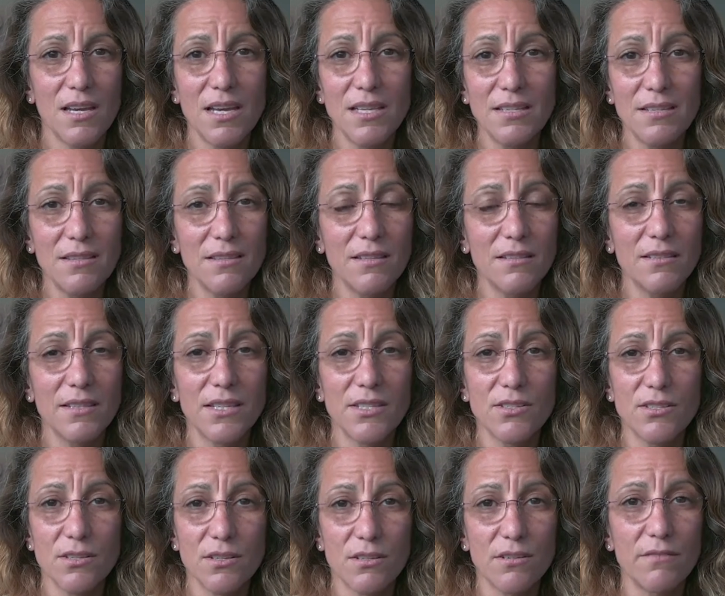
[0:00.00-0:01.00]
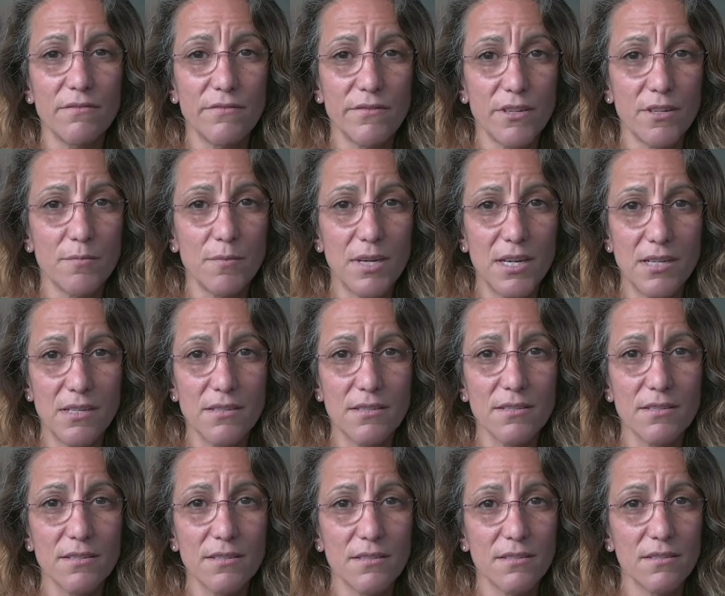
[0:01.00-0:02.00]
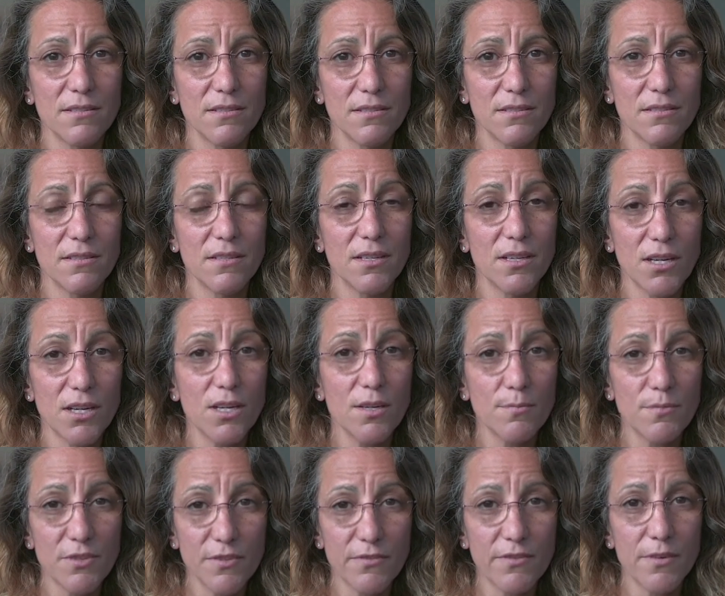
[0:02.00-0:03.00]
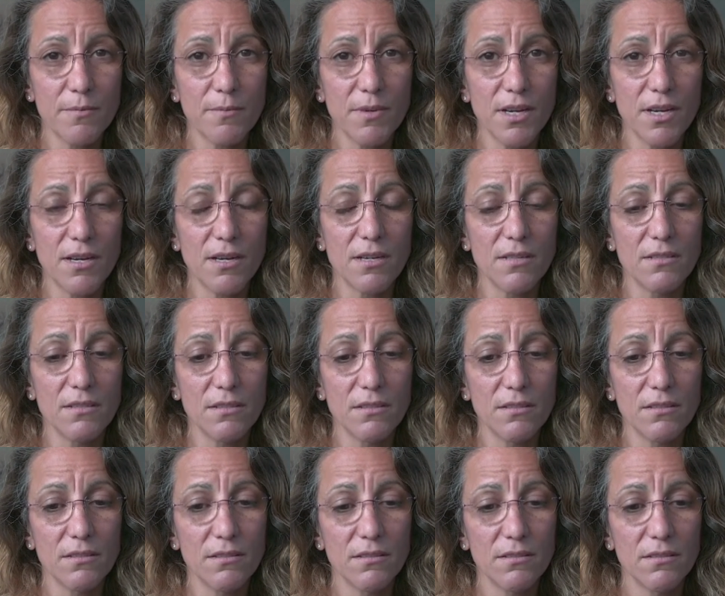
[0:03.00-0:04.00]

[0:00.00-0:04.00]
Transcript: Anything that's good from us comes from God.